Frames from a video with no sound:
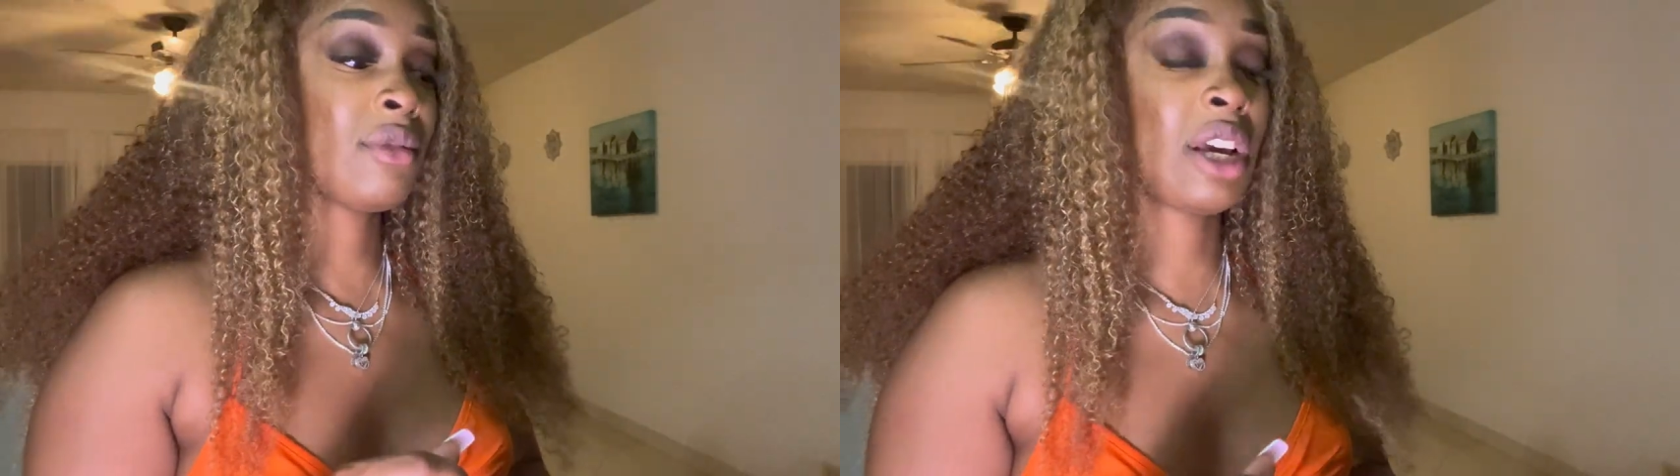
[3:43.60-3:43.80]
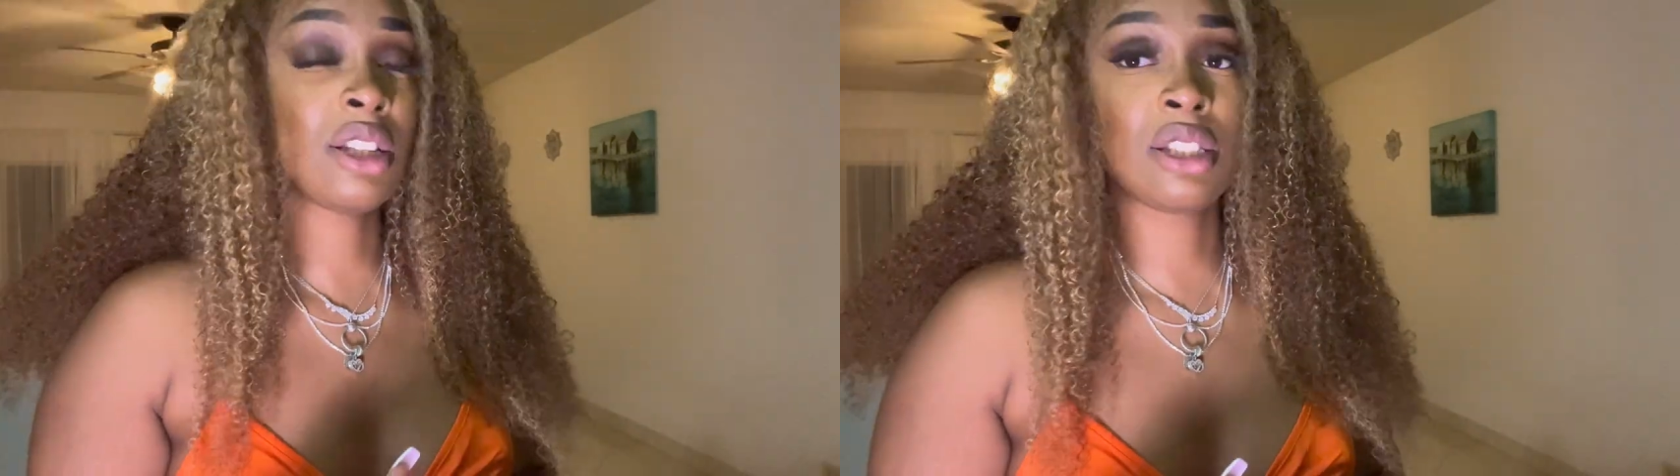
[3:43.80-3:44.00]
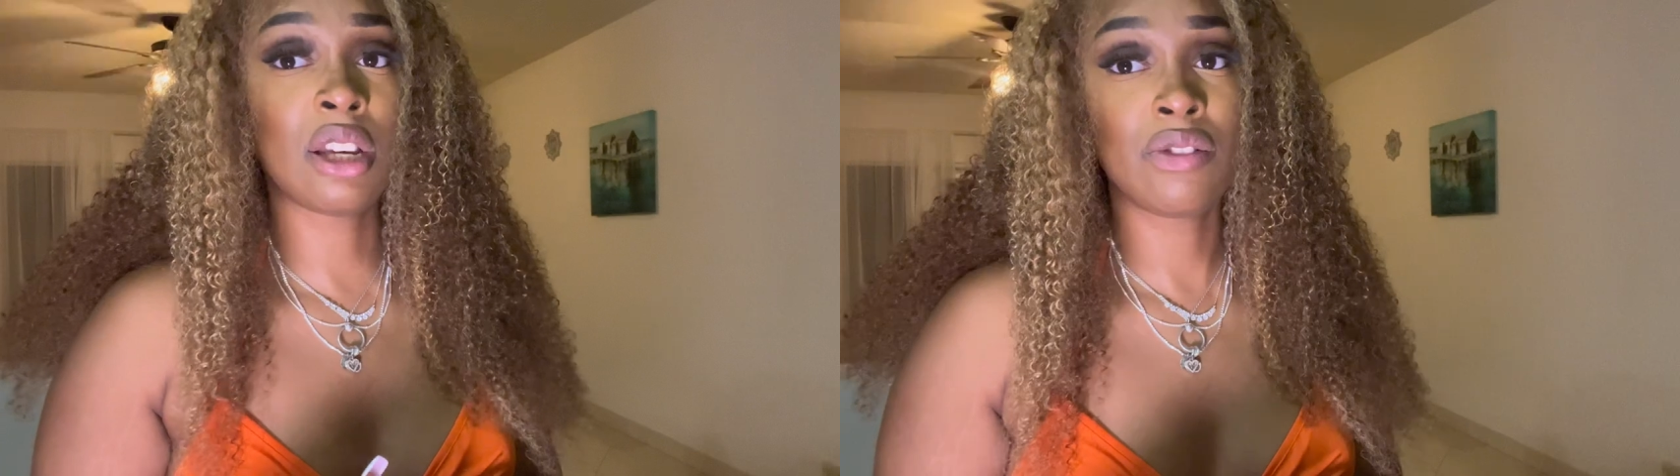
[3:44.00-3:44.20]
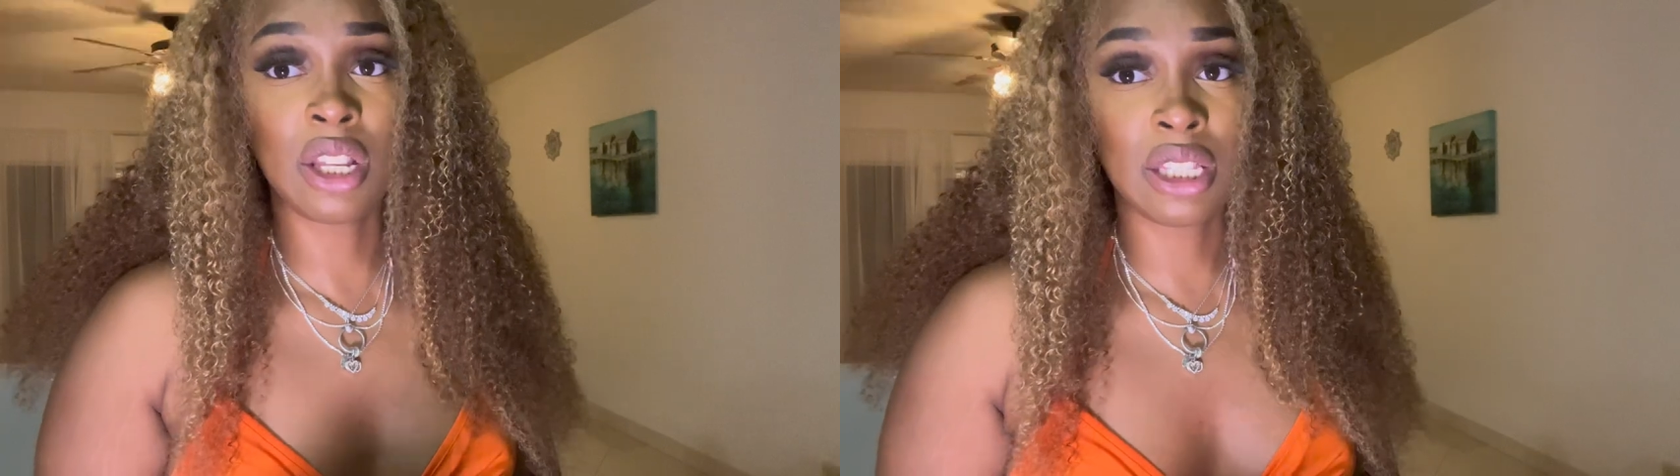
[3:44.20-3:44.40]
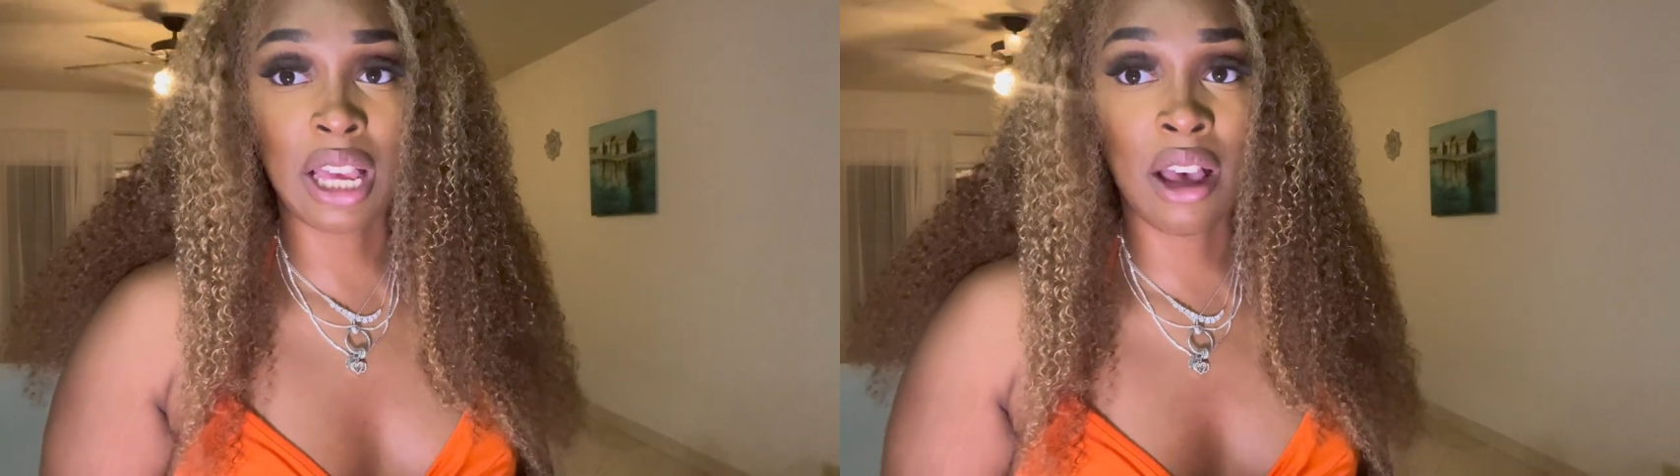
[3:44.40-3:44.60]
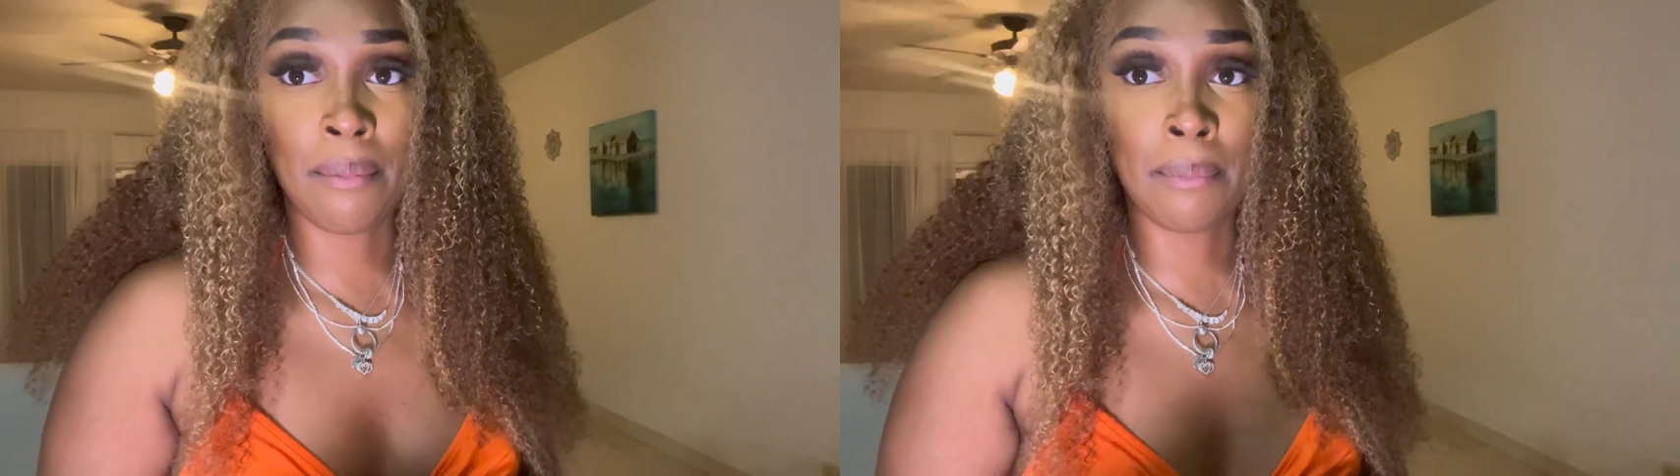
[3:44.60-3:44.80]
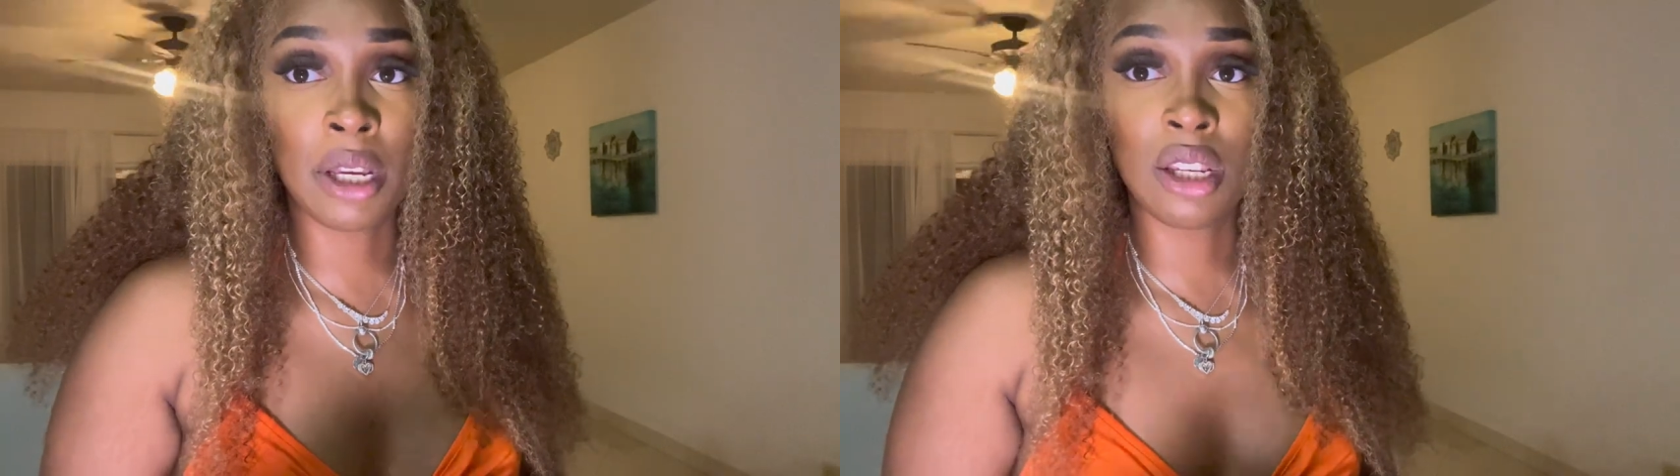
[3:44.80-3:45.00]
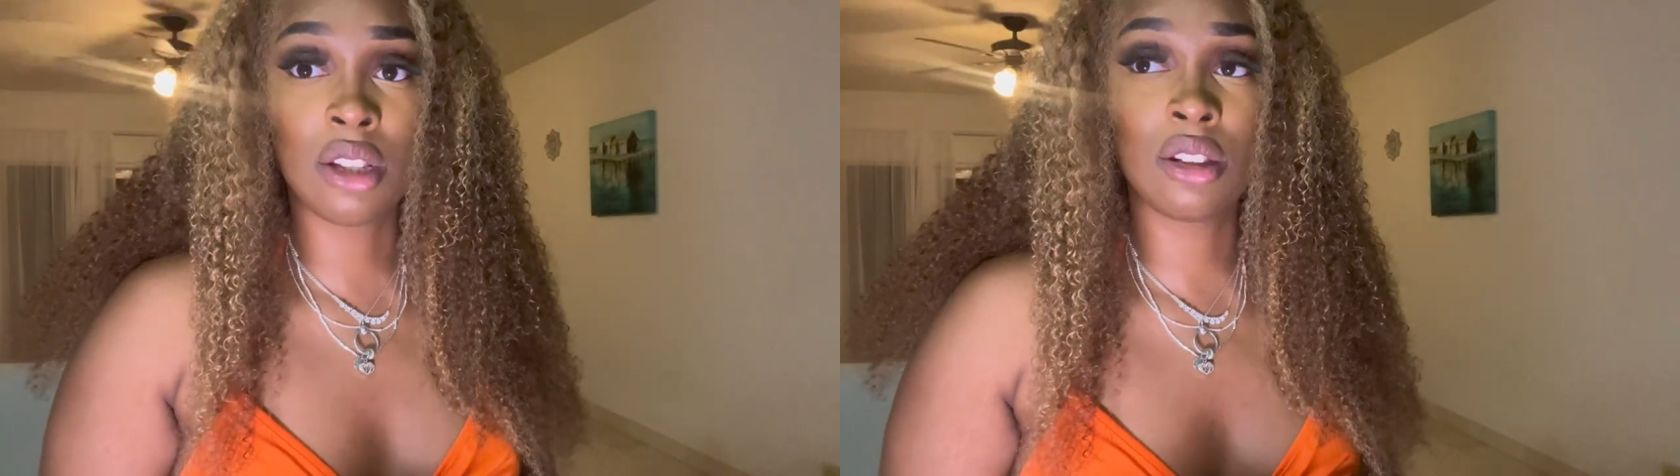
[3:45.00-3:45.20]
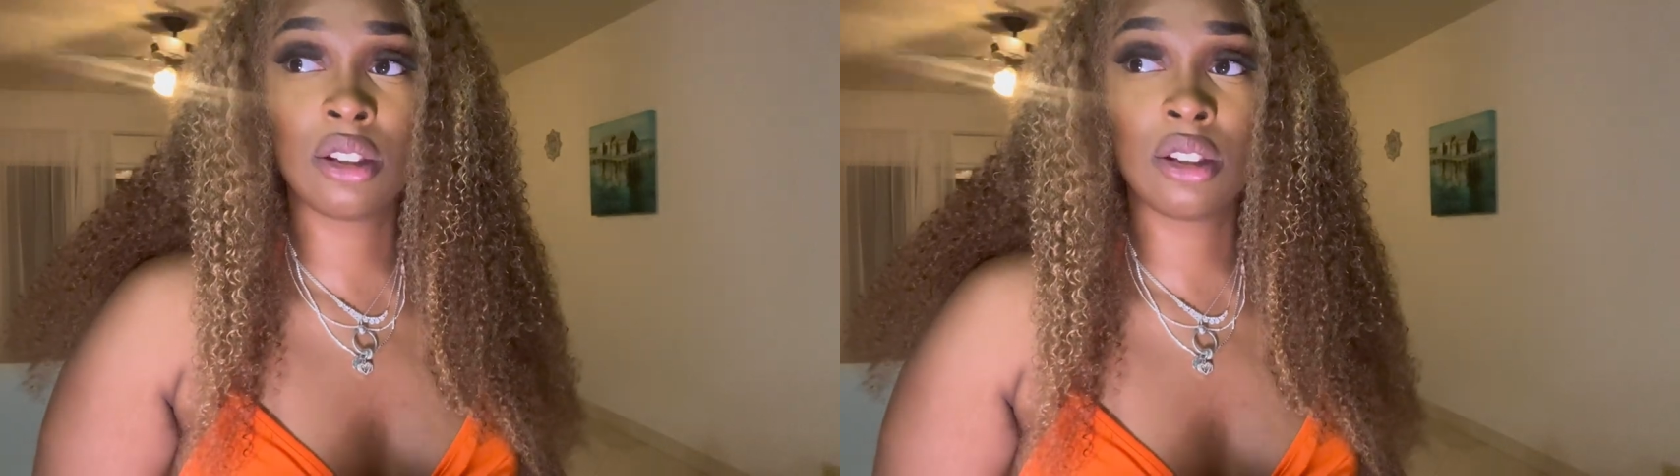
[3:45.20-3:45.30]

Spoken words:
and stuff like that. But